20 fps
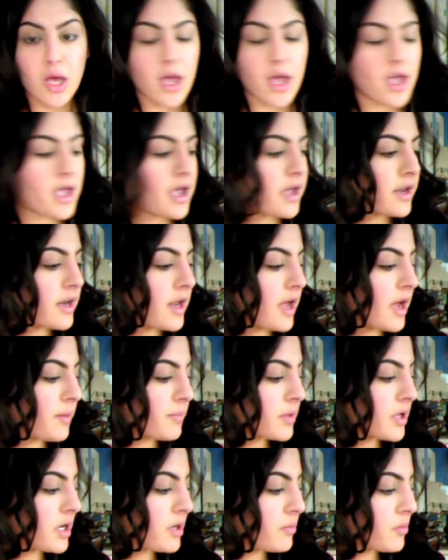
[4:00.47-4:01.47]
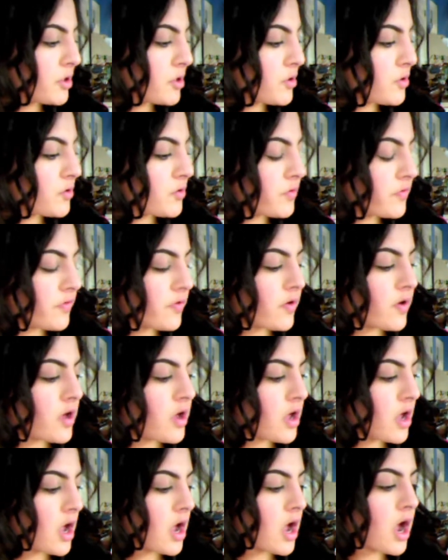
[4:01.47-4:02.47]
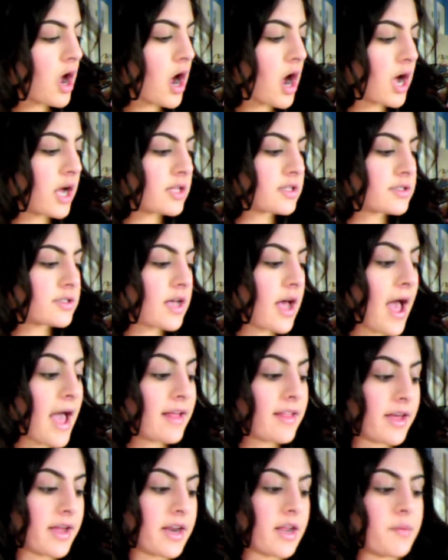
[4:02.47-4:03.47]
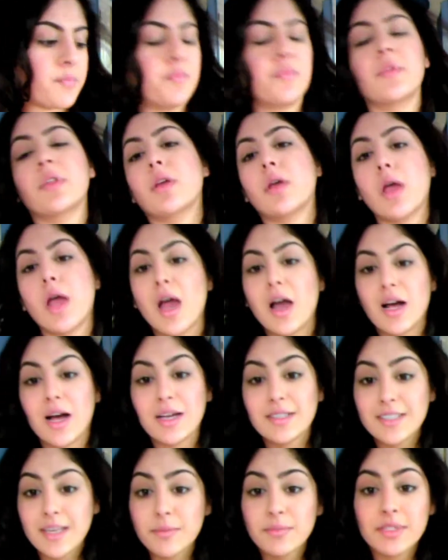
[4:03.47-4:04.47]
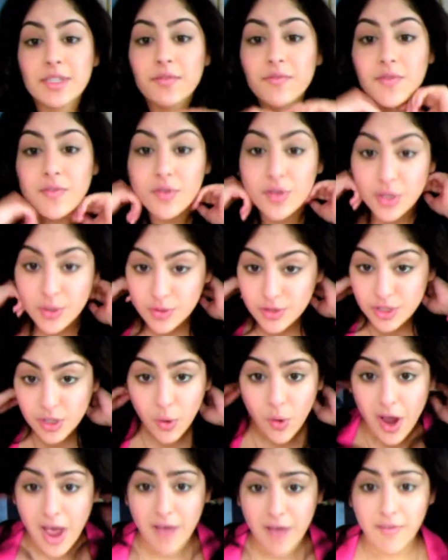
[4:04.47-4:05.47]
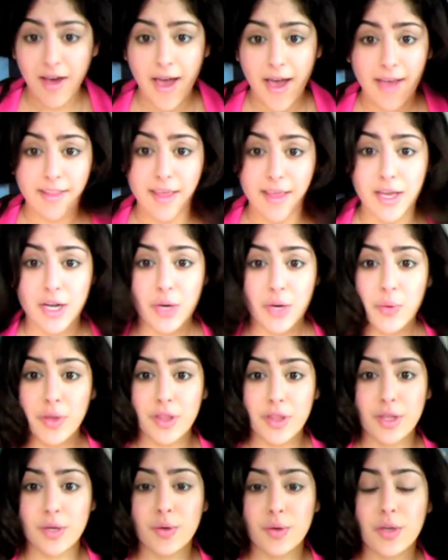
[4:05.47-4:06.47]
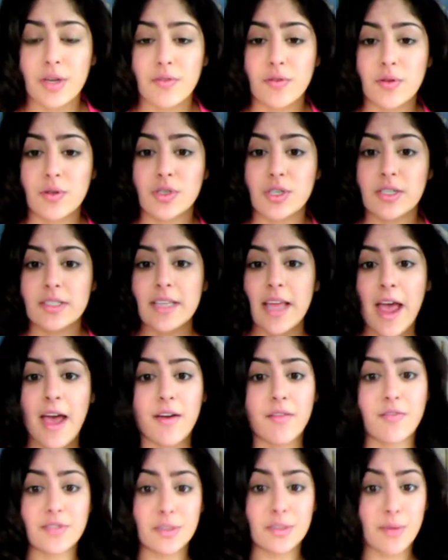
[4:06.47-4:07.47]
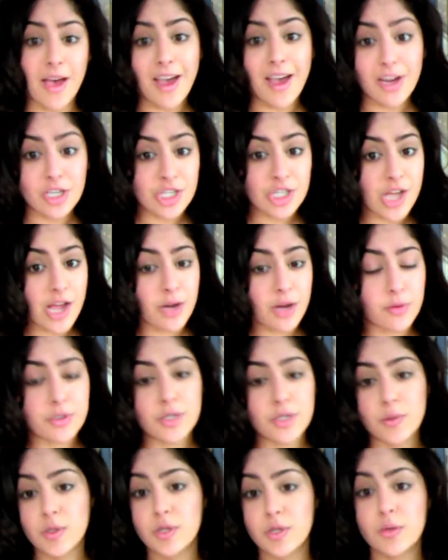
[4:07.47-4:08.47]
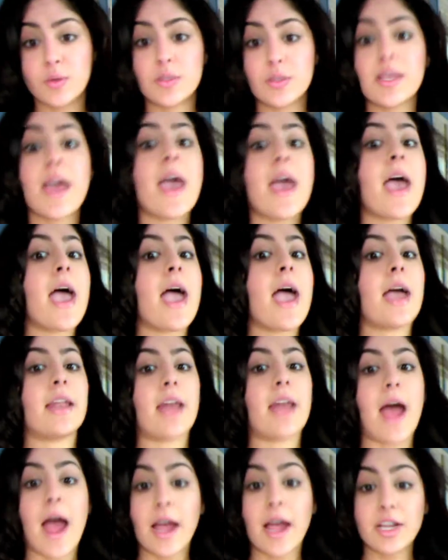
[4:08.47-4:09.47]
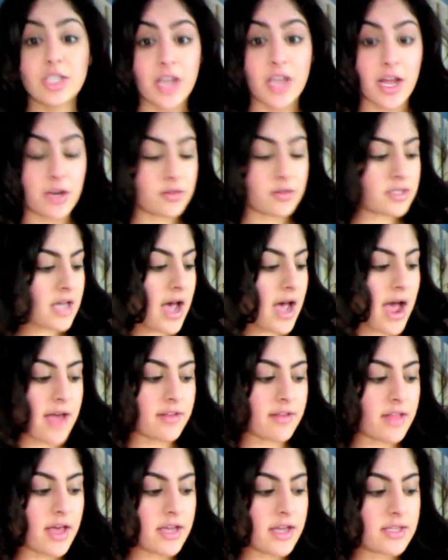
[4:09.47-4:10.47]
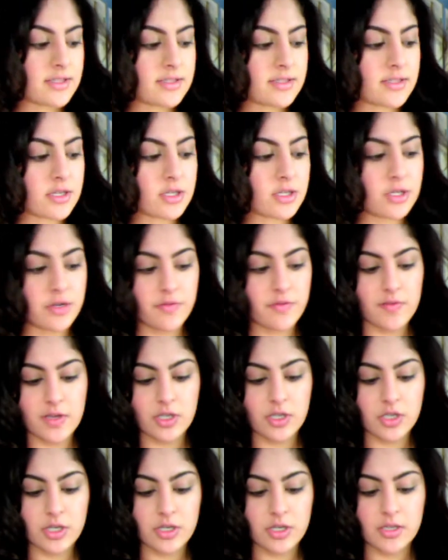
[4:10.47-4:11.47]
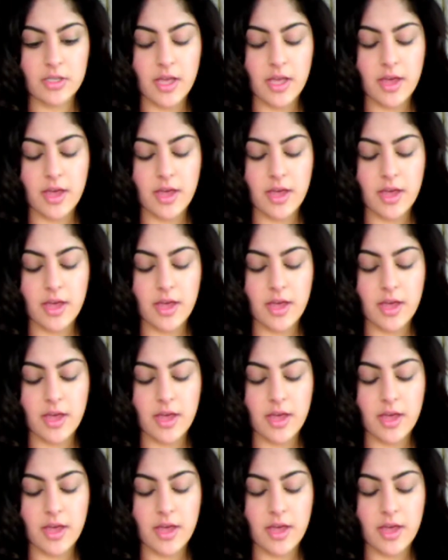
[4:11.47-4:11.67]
And now I'm going to move on to highlighting. A lot of times if you don't have a highlighter with you and if you just have some eyeshadows, you can use an eyeshadow to highlight your features.